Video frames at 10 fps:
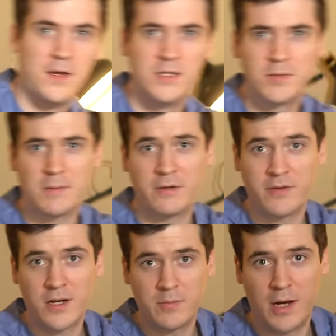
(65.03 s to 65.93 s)
It's becoming
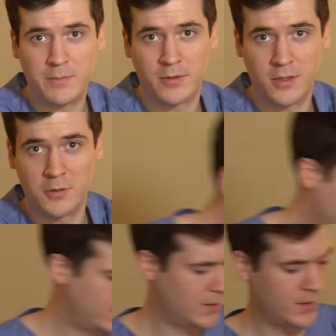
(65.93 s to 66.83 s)
very popular.
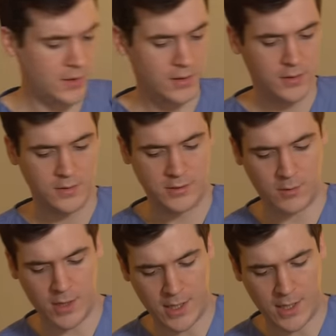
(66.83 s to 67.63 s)
So